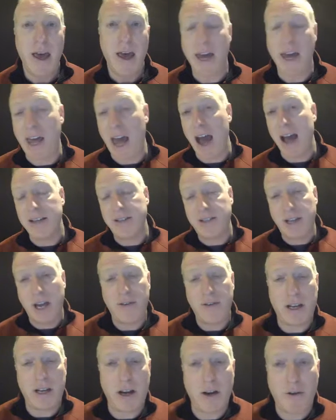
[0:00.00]
Hey guys,
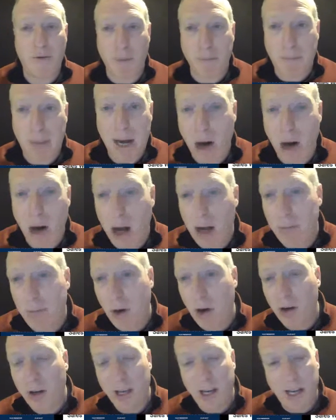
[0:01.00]
David here from Bear on
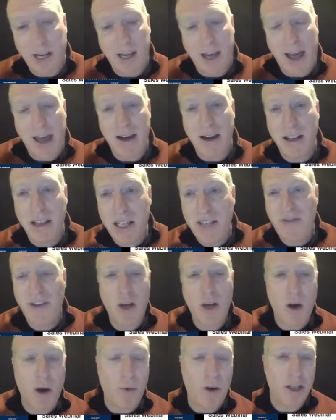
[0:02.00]
Marketing, and in this
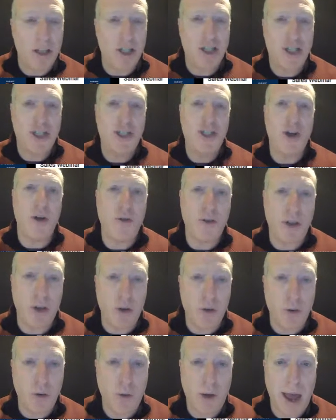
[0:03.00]
video I want to show
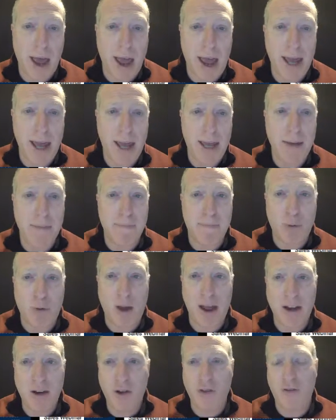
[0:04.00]
you a
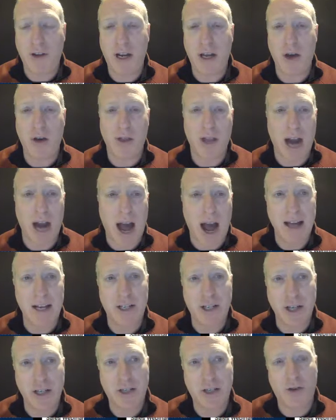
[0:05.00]
brand new video that I
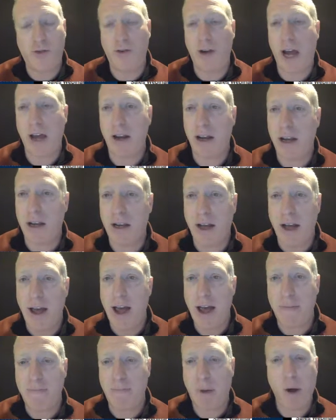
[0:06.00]
just created
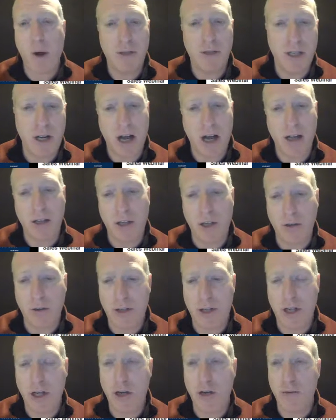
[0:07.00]
and posted on
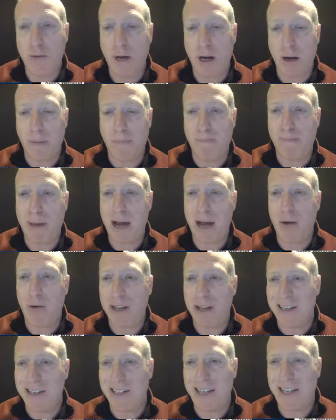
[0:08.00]
YouTube
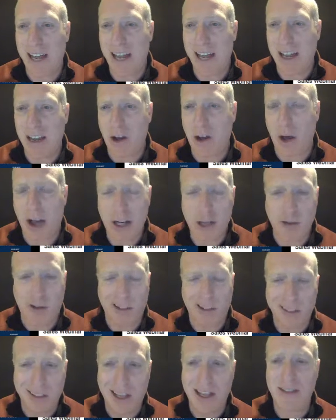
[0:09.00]
about a day ago,
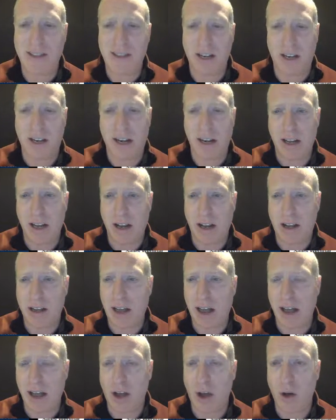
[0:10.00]
actually less than a
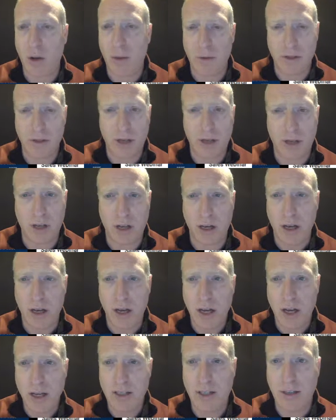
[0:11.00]
day ago. It was
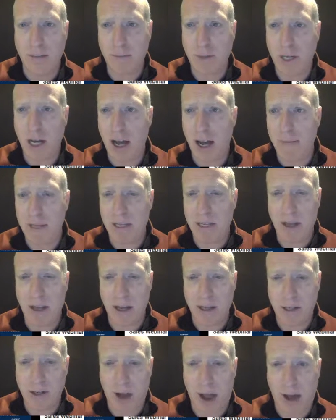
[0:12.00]
sometime
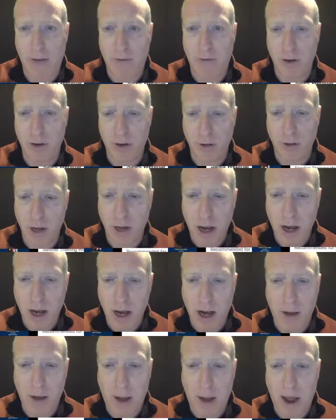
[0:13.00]
yesterday afternoon.
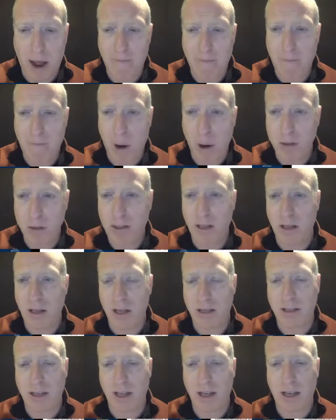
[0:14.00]
I've posted
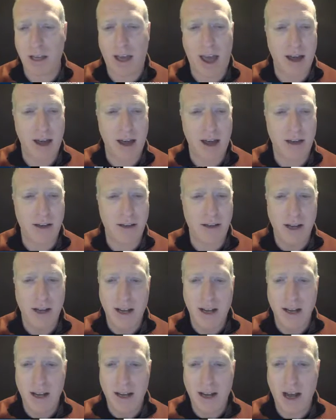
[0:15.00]
this thing, and
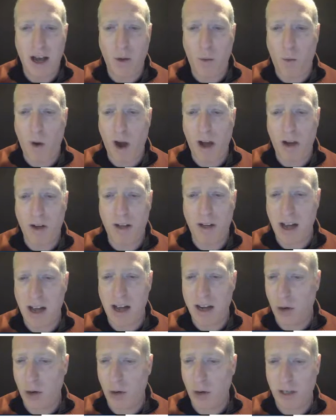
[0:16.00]
while
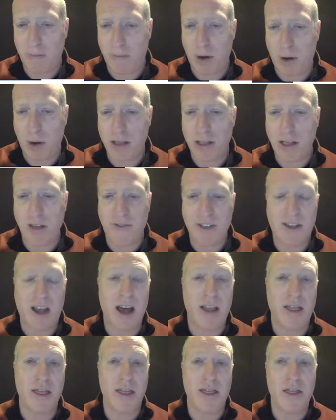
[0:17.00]
not totally impressive, it's
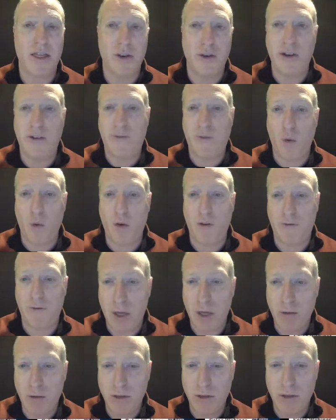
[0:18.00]
gotten 34
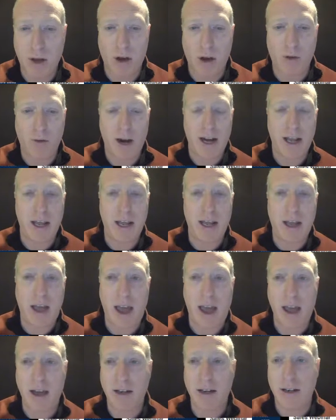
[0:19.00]
views already,
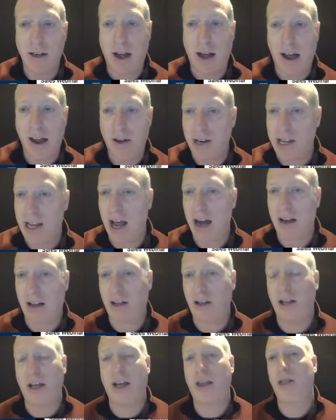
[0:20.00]
and I already got a
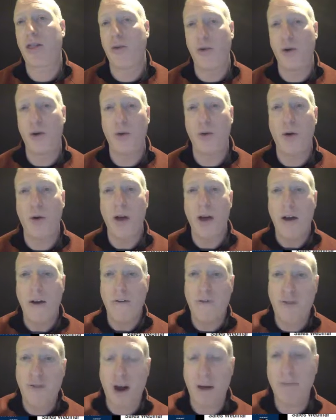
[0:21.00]
click through
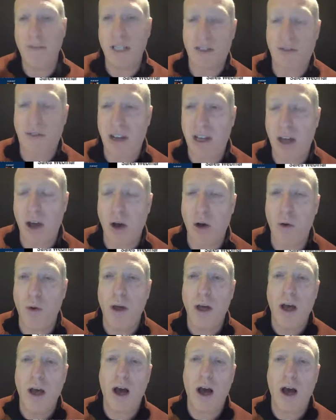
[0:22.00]
from this video